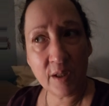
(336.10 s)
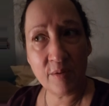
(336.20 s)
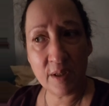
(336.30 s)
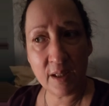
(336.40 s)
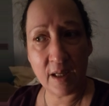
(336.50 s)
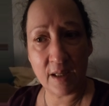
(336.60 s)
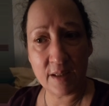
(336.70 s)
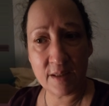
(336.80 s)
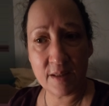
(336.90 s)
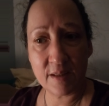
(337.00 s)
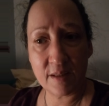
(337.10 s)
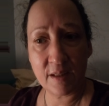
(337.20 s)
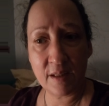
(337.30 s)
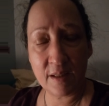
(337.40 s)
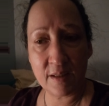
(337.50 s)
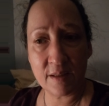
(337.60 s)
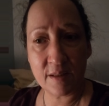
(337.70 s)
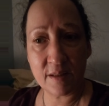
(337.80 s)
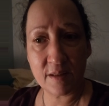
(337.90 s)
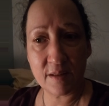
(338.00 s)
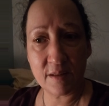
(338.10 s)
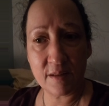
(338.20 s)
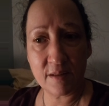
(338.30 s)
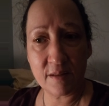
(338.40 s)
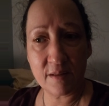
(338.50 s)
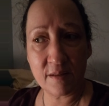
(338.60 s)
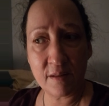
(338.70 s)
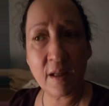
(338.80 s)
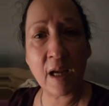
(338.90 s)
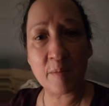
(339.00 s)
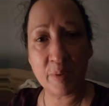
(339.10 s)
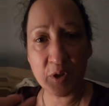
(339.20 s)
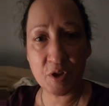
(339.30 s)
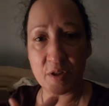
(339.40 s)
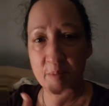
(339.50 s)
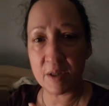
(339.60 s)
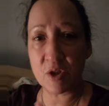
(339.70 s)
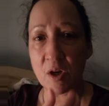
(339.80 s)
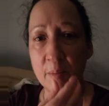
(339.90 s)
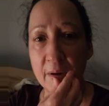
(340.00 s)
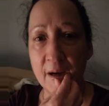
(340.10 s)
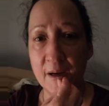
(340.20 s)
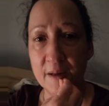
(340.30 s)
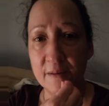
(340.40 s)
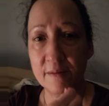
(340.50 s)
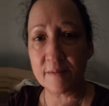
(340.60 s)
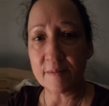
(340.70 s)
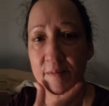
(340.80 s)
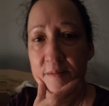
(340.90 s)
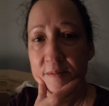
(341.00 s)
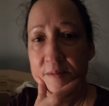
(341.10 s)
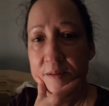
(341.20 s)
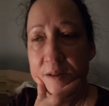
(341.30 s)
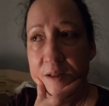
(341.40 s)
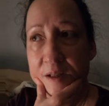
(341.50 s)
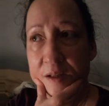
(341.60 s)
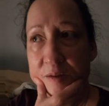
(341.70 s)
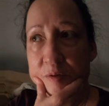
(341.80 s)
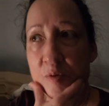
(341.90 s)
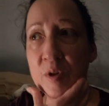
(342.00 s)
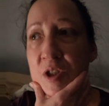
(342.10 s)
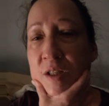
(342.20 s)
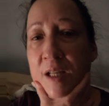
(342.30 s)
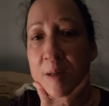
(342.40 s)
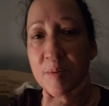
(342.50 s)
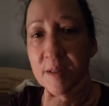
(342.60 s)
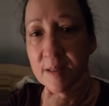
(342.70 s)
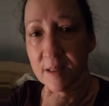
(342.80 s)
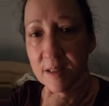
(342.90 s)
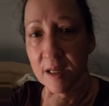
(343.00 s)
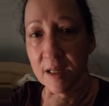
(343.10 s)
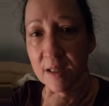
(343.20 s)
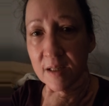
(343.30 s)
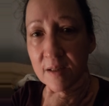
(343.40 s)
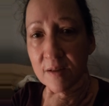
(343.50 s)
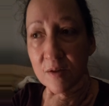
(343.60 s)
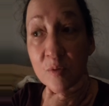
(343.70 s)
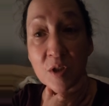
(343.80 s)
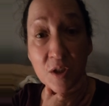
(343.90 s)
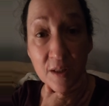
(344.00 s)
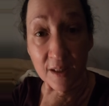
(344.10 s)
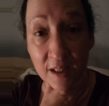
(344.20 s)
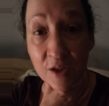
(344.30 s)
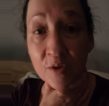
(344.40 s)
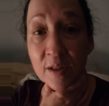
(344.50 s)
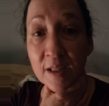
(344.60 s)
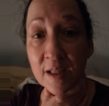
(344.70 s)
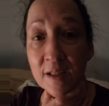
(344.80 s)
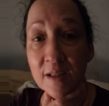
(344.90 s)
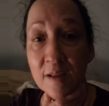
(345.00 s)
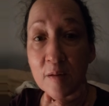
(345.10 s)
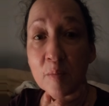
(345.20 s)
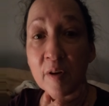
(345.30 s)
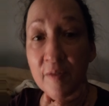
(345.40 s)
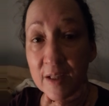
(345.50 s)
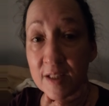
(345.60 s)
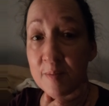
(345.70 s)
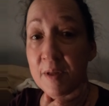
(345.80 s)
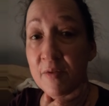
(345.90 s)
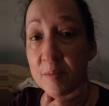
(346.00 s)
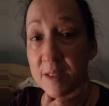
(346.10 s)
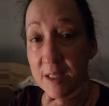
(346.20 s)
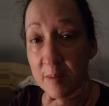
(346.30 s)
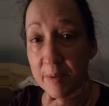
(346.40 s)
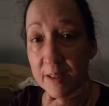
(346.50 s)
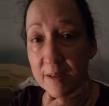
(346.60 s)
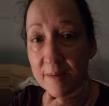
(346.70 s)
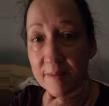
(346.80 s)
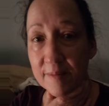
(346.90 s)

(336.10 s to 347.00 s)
what I realized is that pushes my jaw back, which collapses the tongue, which literally prevents me from sleeping.